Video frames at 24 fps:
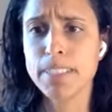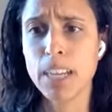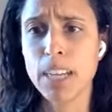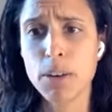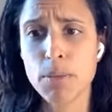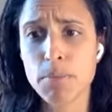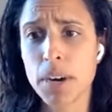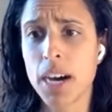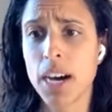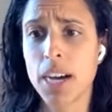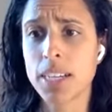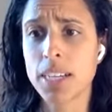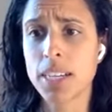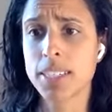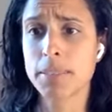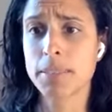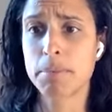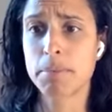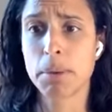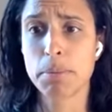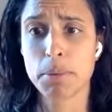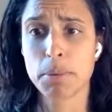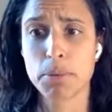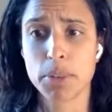now,
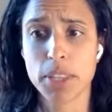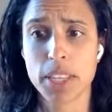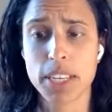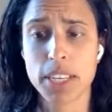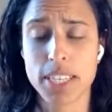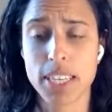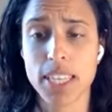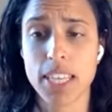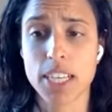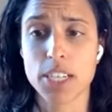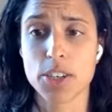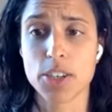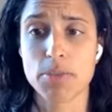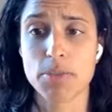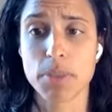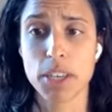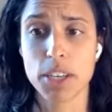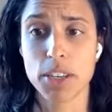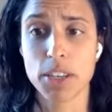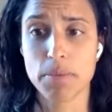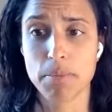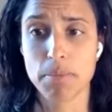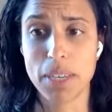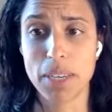honestly, people, when they say that term,
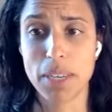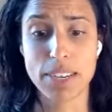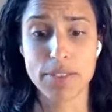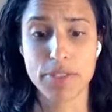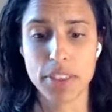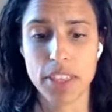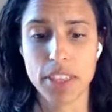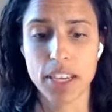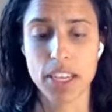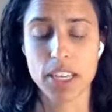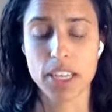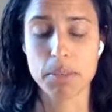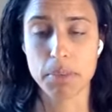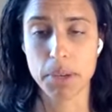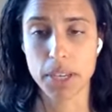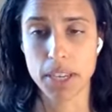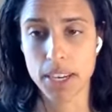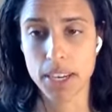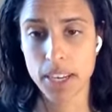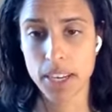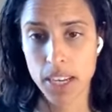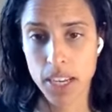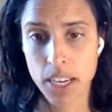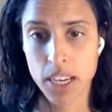they mean different things,
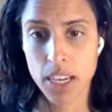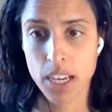but